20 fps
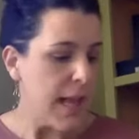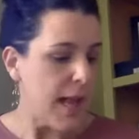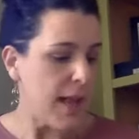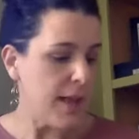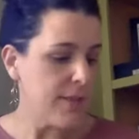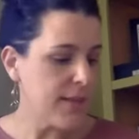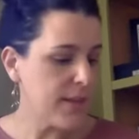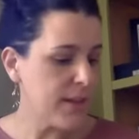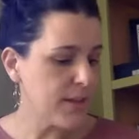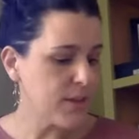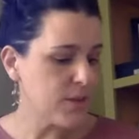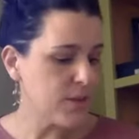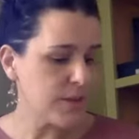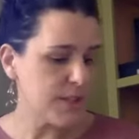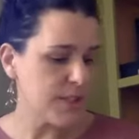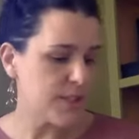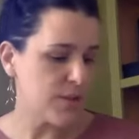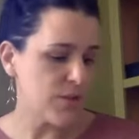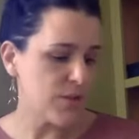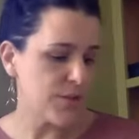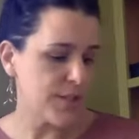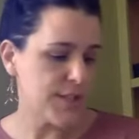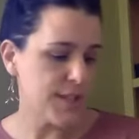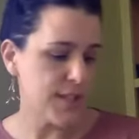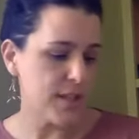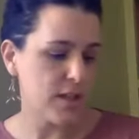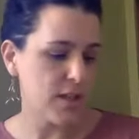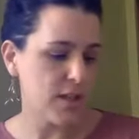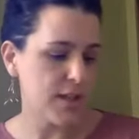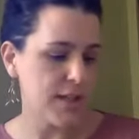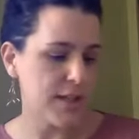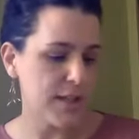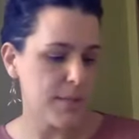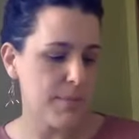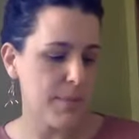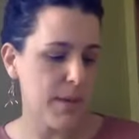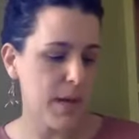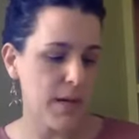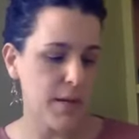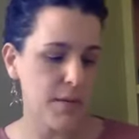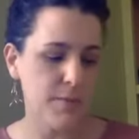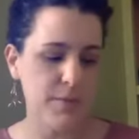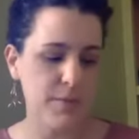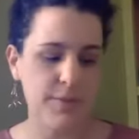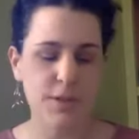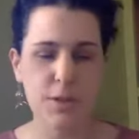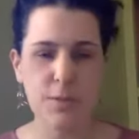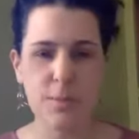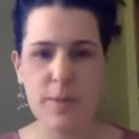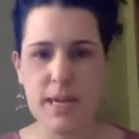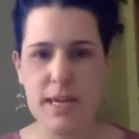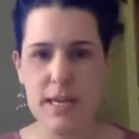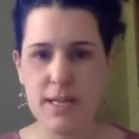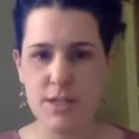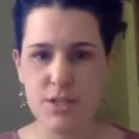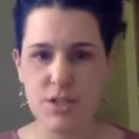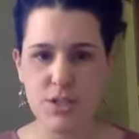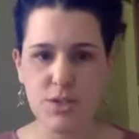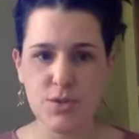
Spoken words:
And then the results there are at the bottom of your page.